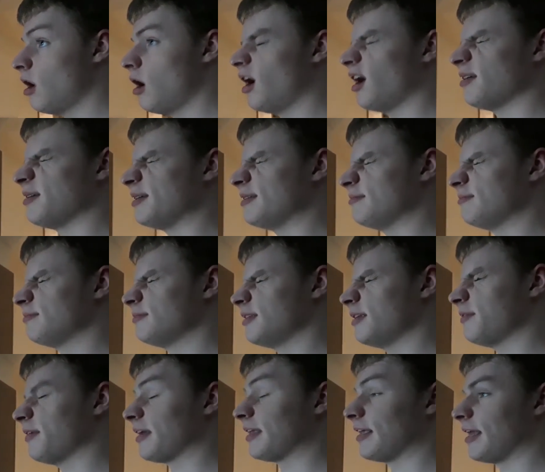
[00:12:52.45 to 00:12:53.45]
I mean,
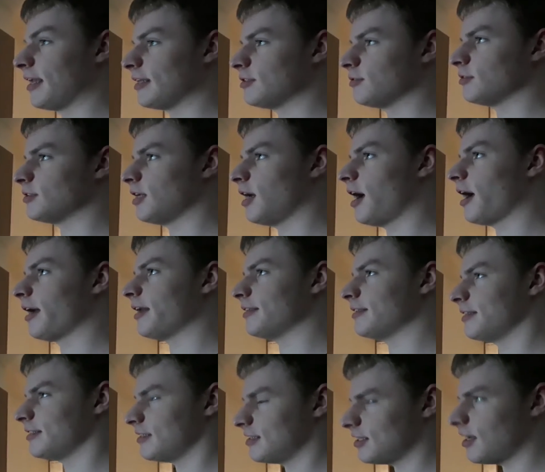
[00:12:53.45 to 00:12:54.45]
if I can get to a Target,
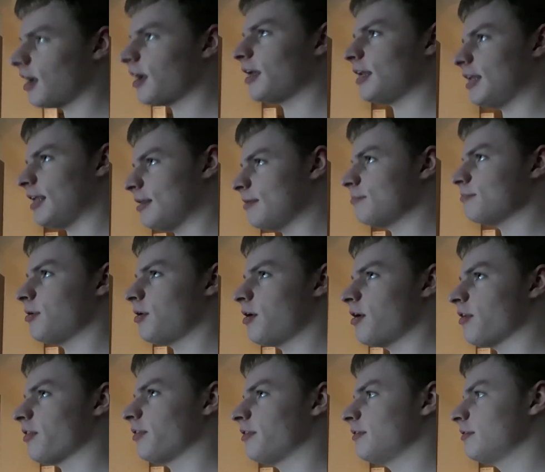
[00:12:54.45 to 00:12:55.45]
there's a Target in
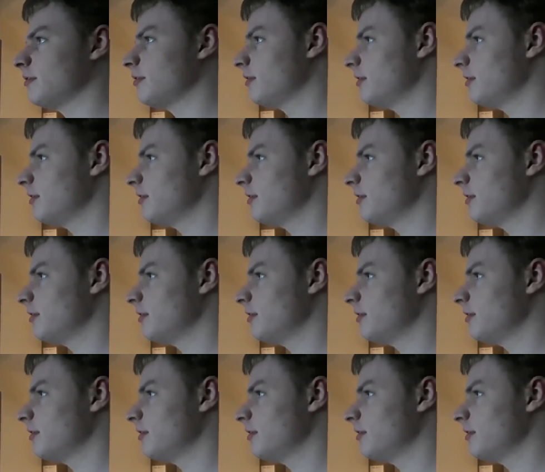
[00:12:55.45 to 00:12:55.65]
Perth.